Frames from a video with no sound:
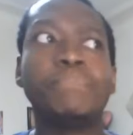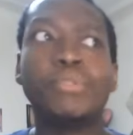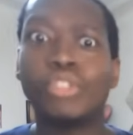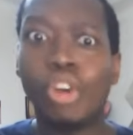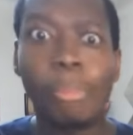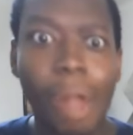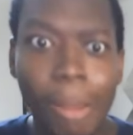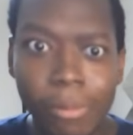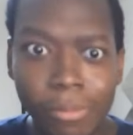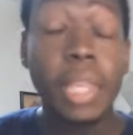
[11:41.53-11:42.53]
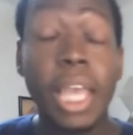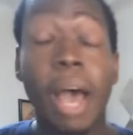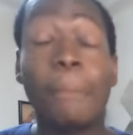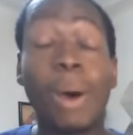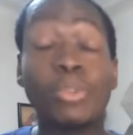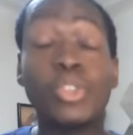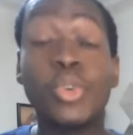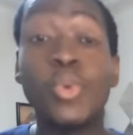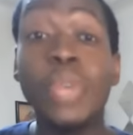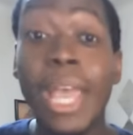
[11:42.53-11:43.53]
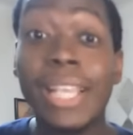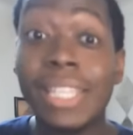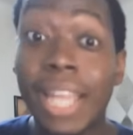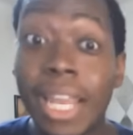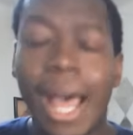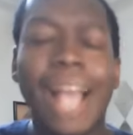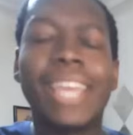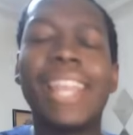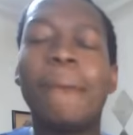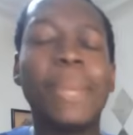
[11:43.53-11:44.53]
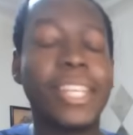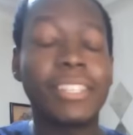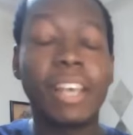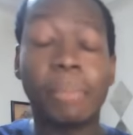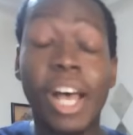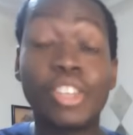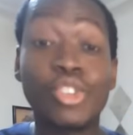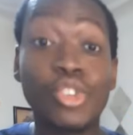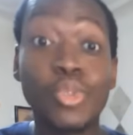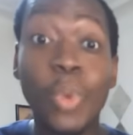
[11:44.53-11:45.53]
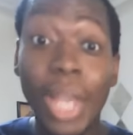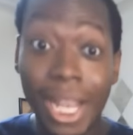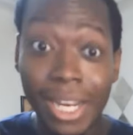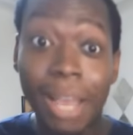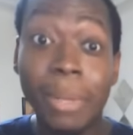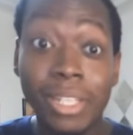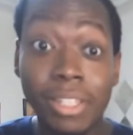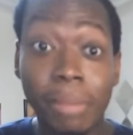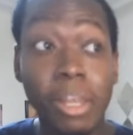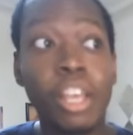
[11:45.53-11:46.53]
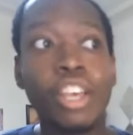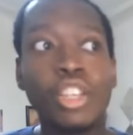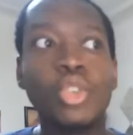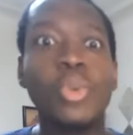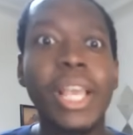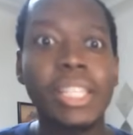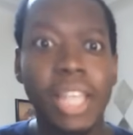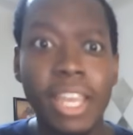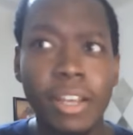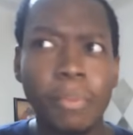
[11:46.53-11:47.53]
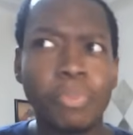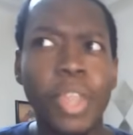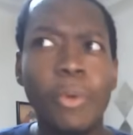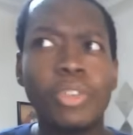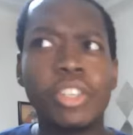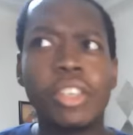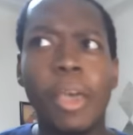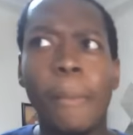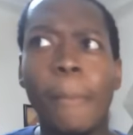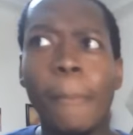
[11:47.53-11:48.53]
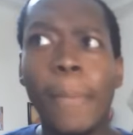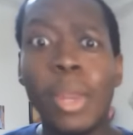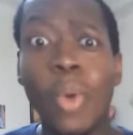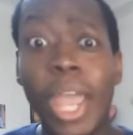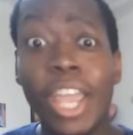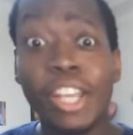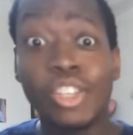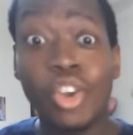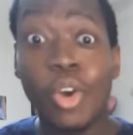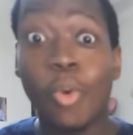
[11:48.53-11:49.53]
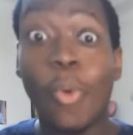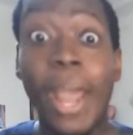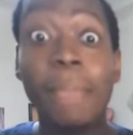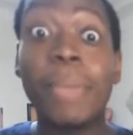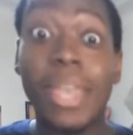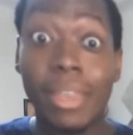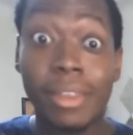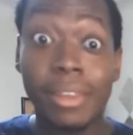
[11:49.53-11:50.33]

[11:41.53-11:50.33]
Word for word: No problem. About two days later, I cannot make this up. I swear I cannot make this up. Two days later, it was this middle aged white man